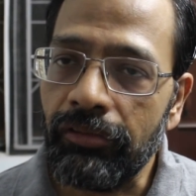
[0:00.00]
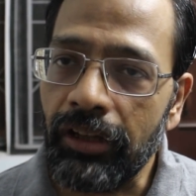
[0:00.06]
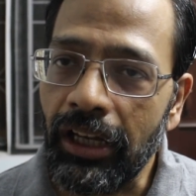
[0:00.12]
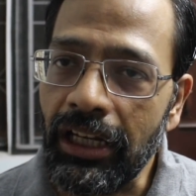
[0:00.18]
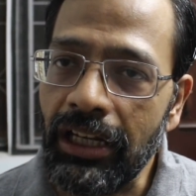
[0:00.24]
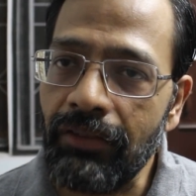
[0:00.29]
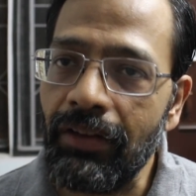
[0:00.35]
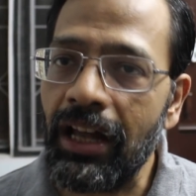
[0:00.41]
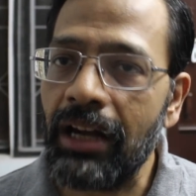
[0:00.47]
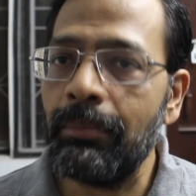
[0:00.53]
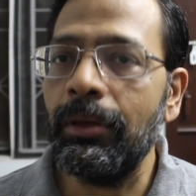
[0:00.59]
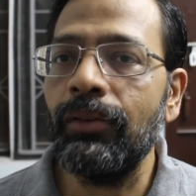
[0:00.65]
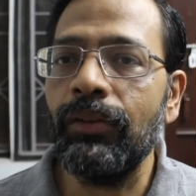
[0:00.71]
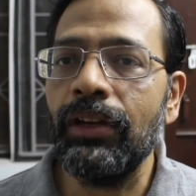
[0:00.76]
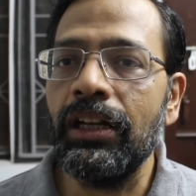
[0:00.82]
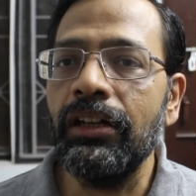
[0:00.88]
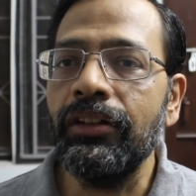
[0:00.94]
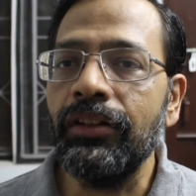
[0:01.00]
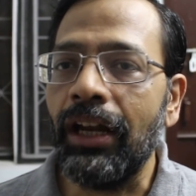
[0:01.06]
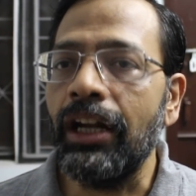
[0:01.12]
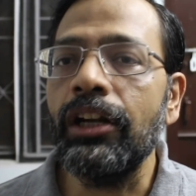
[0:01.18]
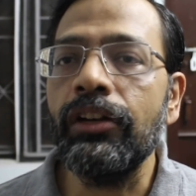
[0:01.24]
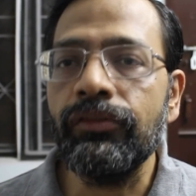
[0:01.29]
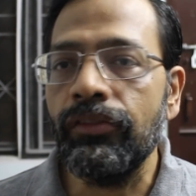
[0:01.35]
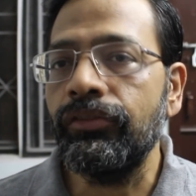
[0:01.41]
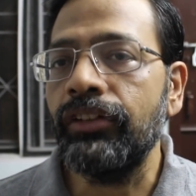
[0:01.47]
anywhere between
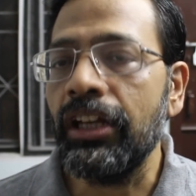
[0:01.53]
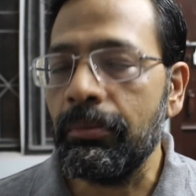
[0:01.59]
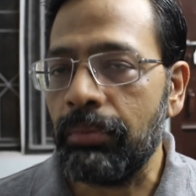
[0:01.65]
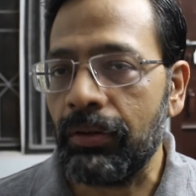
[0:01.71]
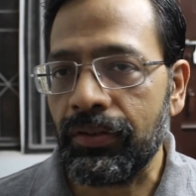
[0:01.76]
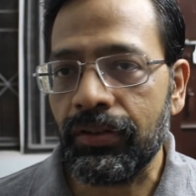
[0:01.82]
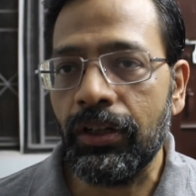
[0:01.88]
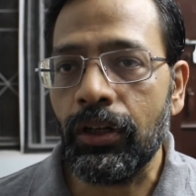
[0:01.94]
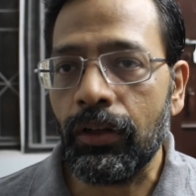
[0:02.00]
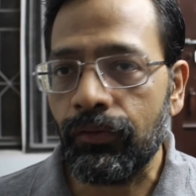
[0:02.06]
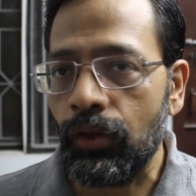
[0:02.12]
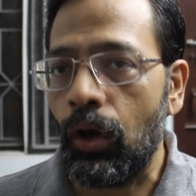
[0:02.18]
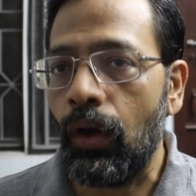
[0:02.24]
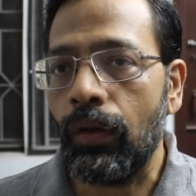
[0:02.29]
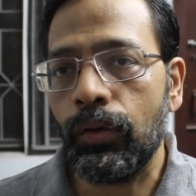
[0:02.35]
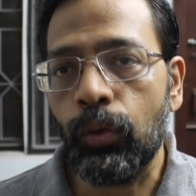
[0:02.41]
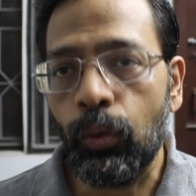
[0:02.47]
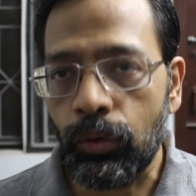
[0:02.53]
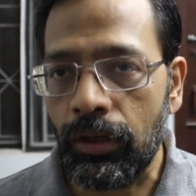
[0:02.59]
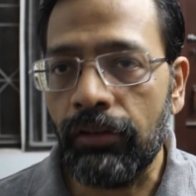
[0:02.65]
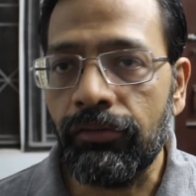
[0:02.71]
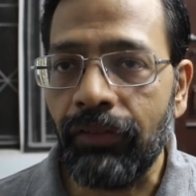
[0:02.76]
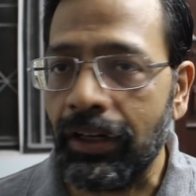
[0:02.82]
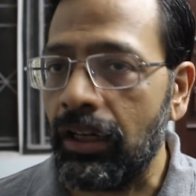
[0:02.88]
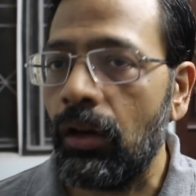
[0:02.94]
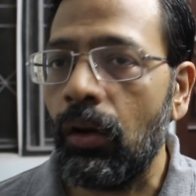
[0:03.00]
10 to 15% of the total
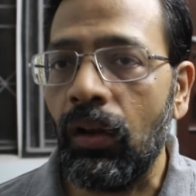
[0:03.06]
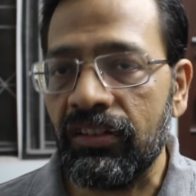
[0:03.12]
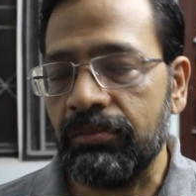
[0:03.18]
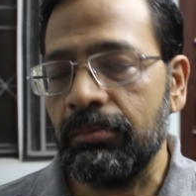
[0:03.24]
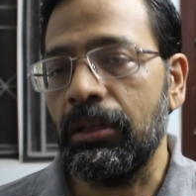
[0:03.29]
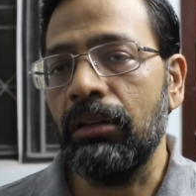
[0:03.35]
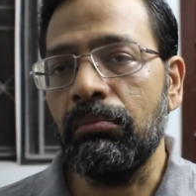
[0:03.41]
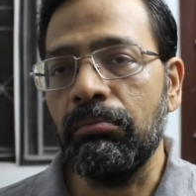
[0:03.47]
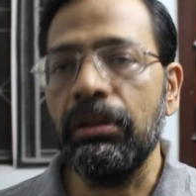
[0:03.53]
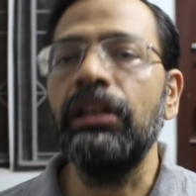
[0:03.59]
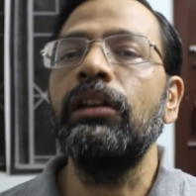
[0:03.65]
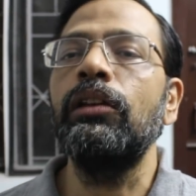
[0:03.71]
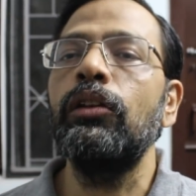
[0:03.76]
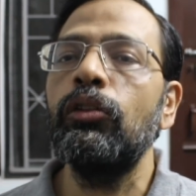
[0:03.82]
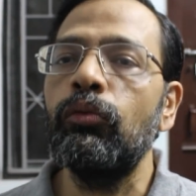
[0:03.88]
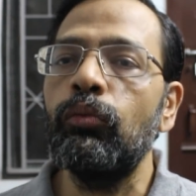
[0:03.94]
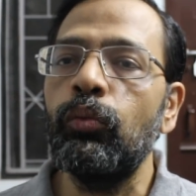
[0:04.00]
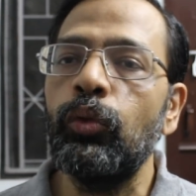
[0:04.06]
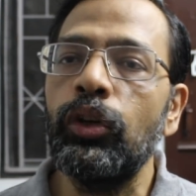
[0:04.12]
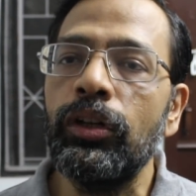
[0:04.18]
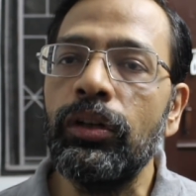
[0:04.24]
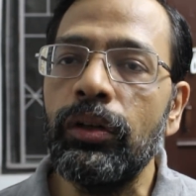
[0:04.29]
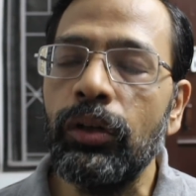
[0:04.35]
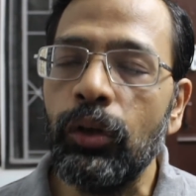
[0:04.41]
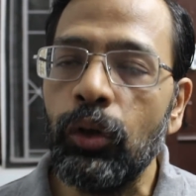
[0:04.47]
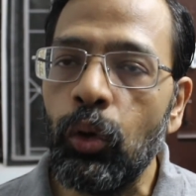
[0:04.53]
final hospital bill
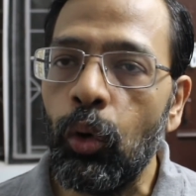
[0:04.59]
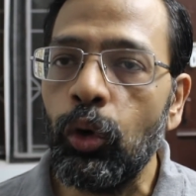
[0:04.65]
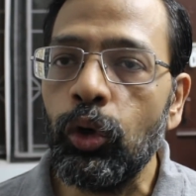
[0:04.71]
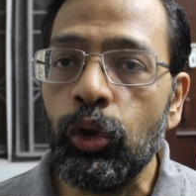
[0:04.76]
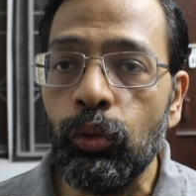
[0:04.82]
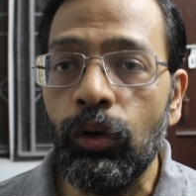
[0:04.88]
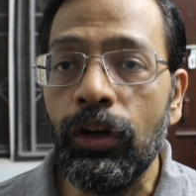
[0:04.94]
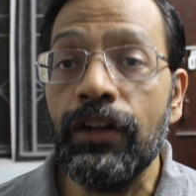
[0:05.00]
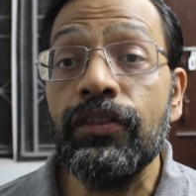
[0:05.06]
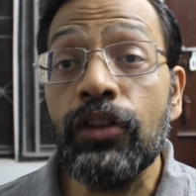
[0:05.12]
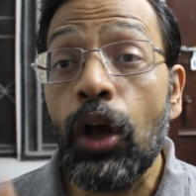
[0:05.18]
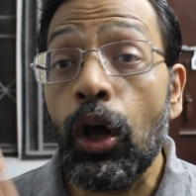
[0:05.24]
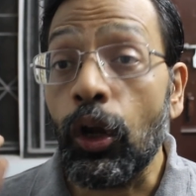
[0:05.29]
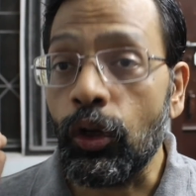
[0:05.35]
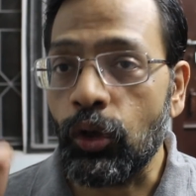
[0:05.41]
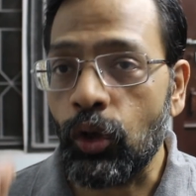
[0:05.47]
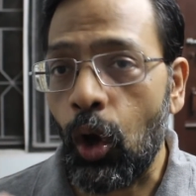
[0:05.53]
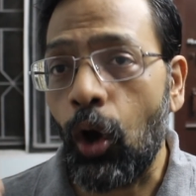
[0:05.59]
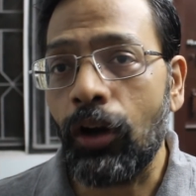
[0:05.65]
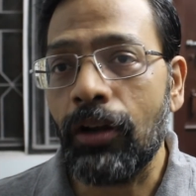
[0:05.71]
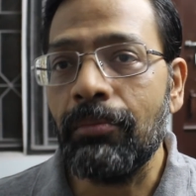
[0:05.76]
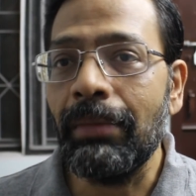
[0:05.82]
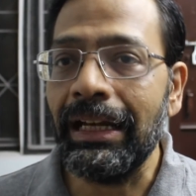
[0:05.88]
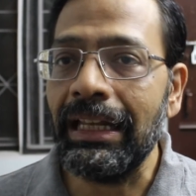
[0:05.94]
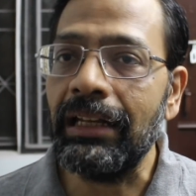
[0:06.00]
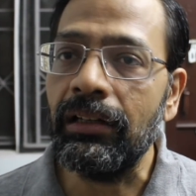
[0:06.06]
would go towards
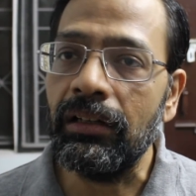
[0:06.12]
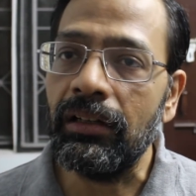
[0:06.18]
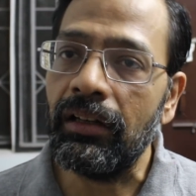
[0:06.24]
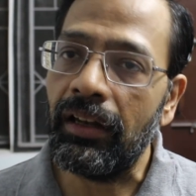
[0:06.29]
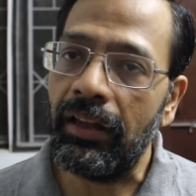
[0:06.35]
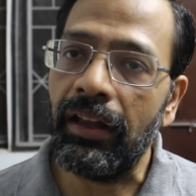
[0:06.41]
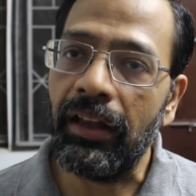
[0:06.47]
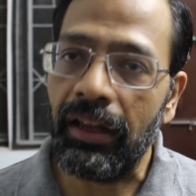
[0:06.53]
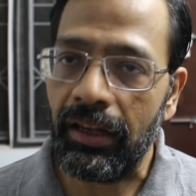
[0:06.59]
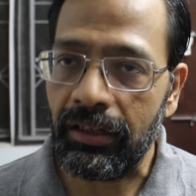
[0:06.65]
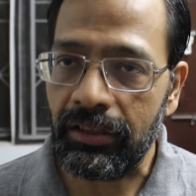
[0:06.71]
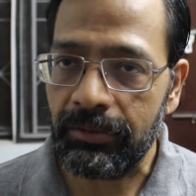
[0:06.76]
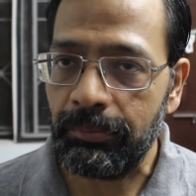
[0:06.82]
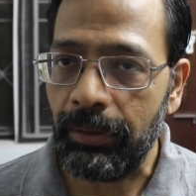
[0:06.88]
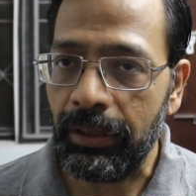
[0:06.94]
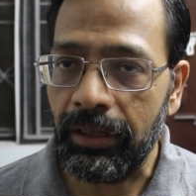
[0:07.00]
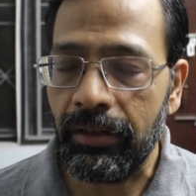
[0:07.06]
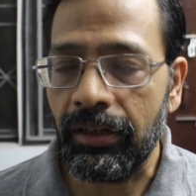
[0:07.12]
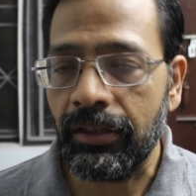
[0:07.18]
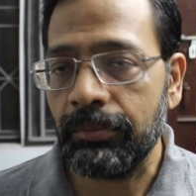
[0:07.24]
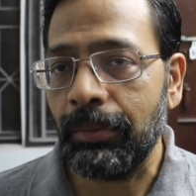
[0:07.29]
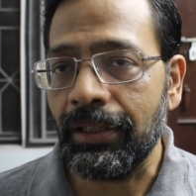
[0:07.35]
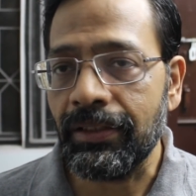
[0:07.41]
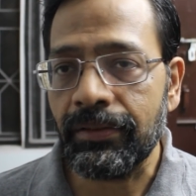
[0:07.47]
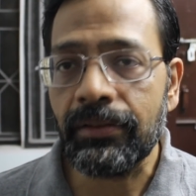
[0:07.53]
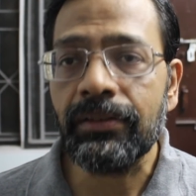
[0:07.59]
non-medical
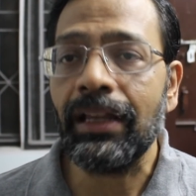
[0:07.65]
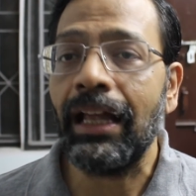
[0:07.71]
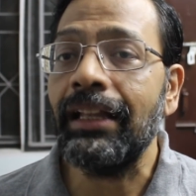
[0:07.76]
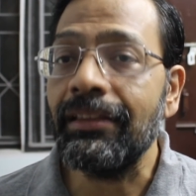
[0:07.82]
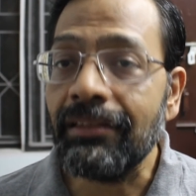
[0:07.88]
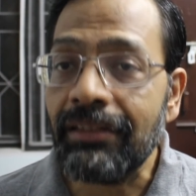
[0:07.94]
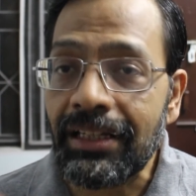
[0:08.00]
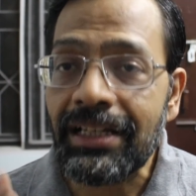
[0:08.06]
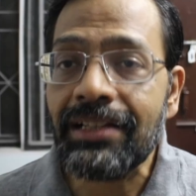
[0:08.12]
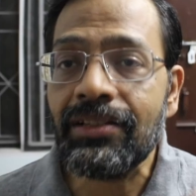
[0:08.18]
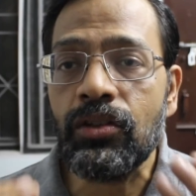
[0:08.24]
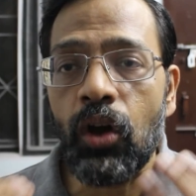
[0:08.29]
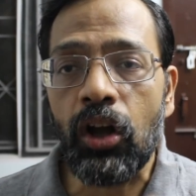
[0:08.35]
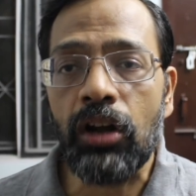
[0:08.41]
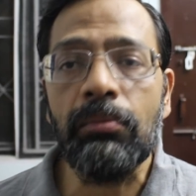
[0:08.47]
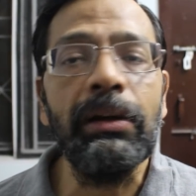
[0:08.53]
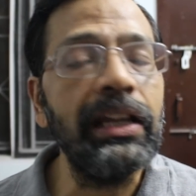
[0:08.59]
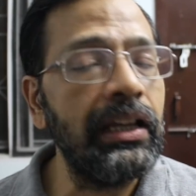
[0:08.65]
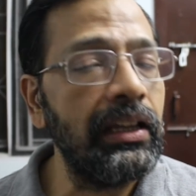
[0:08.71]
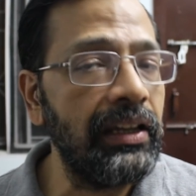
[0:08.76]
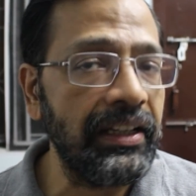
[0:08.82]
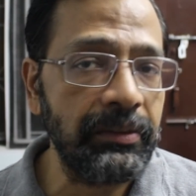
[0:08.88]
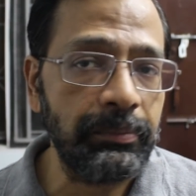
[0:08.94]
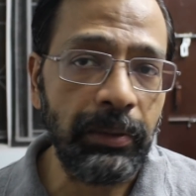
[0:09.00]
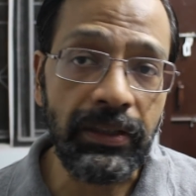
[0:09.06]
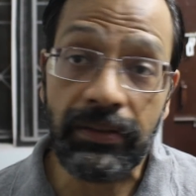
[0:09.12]
expenses, and these non-medical
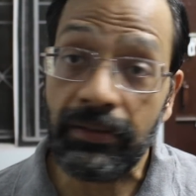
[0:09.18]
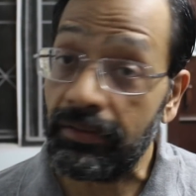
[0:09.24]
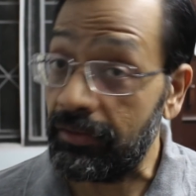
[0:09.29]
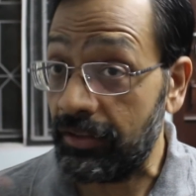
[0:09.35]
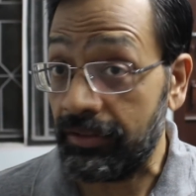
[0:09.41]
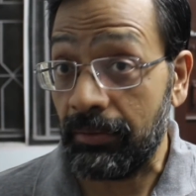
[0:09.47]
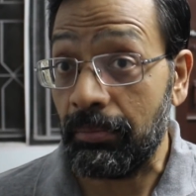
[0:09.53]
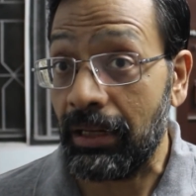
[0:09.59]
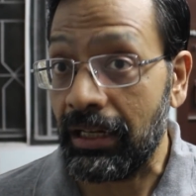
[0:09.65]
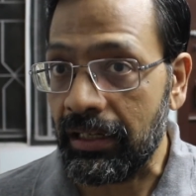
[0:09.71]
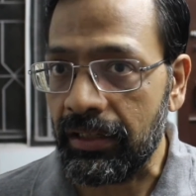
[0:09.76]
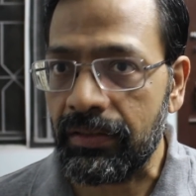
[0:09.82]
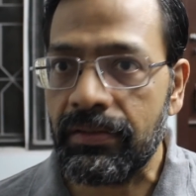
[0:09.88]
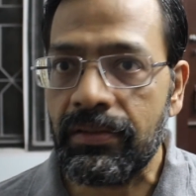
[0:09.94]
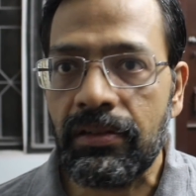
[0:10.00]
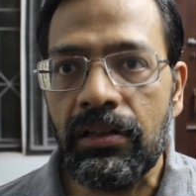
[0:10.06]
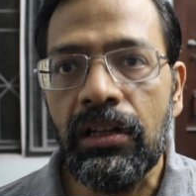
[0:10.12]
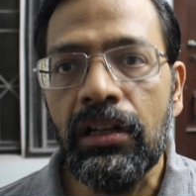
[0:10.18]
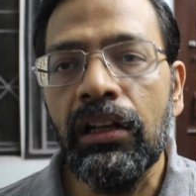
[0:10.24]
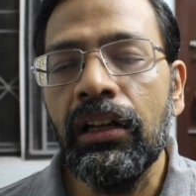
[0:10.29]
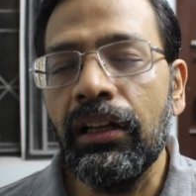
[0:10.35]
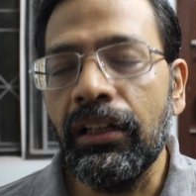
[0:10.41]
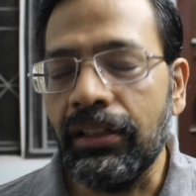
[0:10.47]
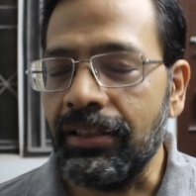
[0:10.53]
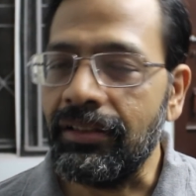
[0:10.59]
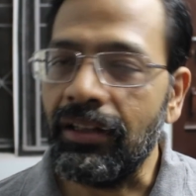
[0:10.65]
expenses, and there's a big list,
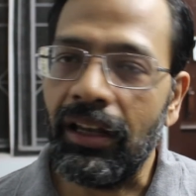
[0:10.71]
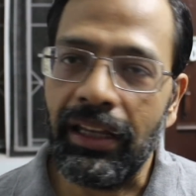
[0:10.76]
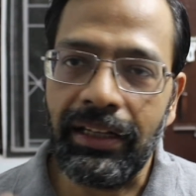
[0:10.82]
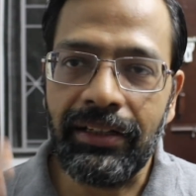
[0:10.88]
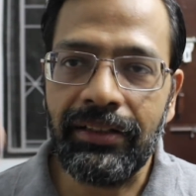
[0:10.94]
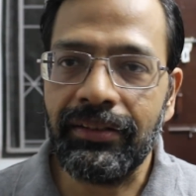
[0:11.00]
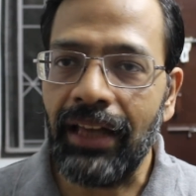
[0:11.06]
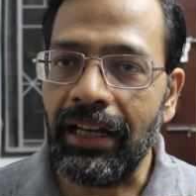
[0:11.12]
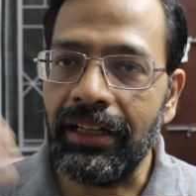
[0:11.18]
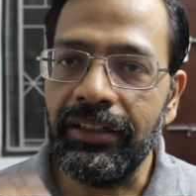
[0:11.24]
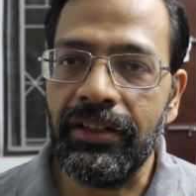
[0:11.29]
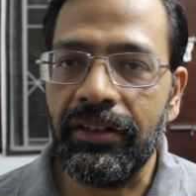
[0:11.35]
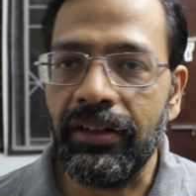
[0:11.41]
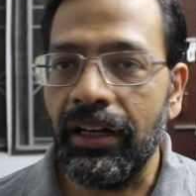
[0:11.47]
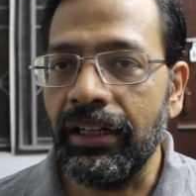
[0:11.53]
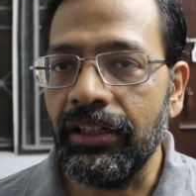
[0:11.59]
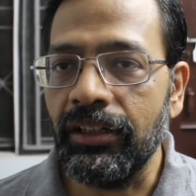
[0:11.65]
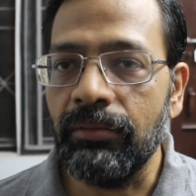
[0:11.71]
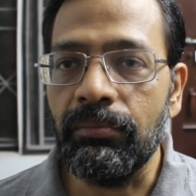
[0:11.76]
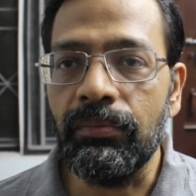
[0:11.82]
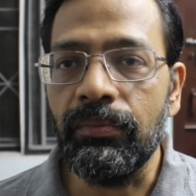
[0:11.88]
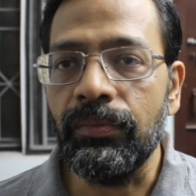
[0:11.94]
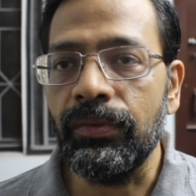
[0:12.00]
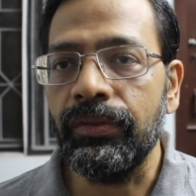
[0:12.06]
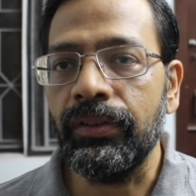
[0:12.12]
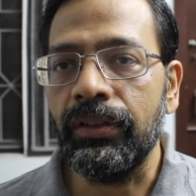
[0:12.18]
these are like sanitary
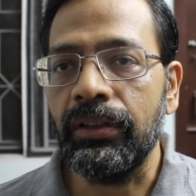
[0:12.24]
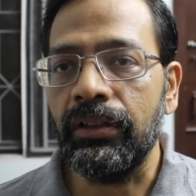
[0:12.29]
items,